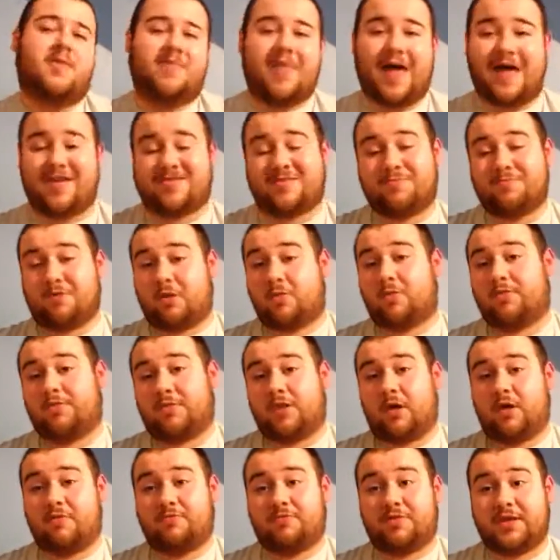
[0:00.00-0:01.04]
And that's the problem with
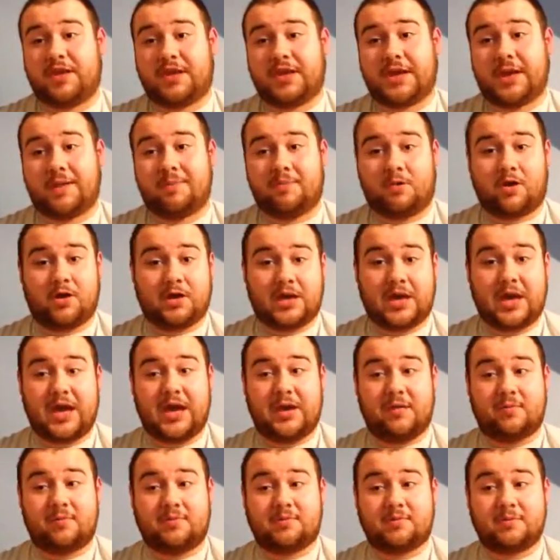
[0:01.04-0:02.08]
a lot of the Game Boy
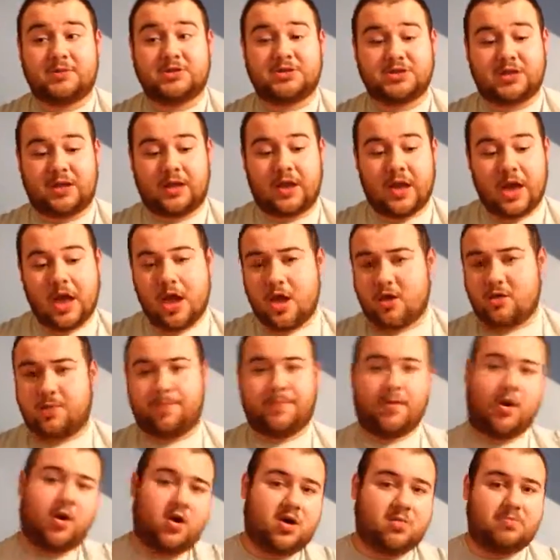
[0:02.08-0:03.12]
games, especially the
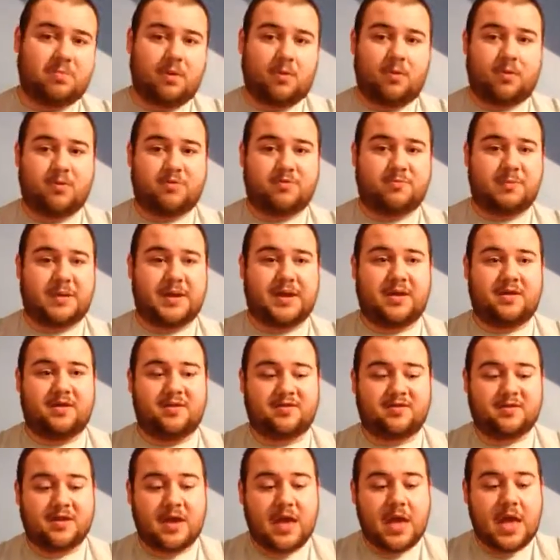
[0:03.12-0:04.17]
Pokemon ones,
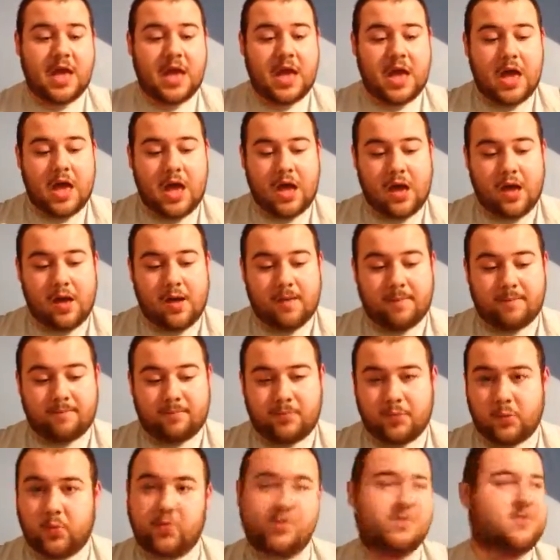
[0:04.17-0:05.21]
because
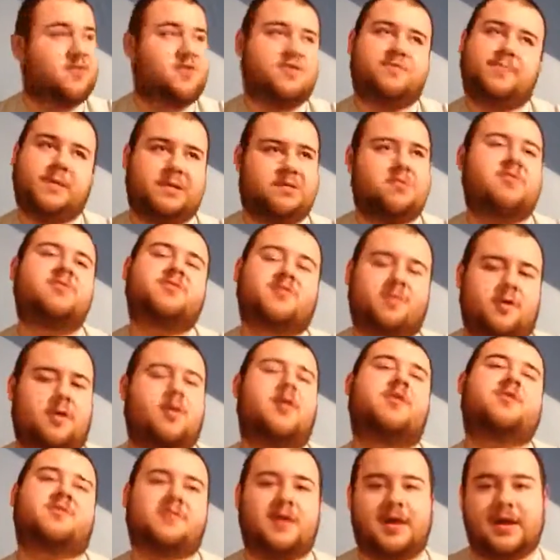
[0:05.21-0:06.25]
once those batteries
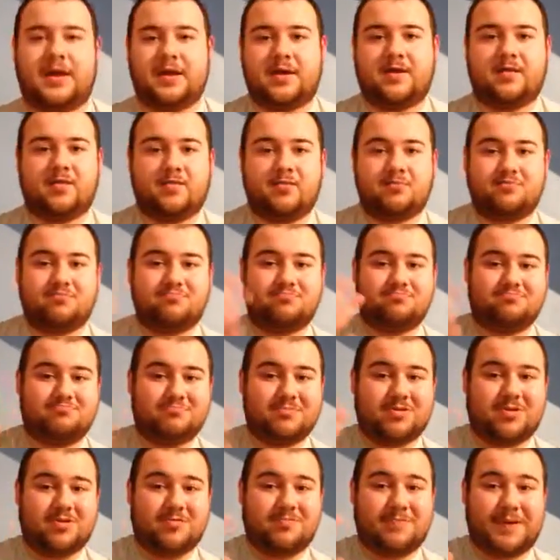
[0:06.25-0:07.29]
go, it's like,
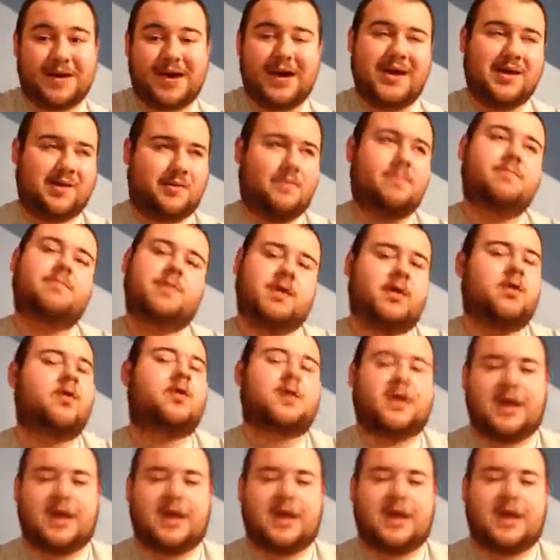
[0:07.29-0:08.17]
goodbye, you know,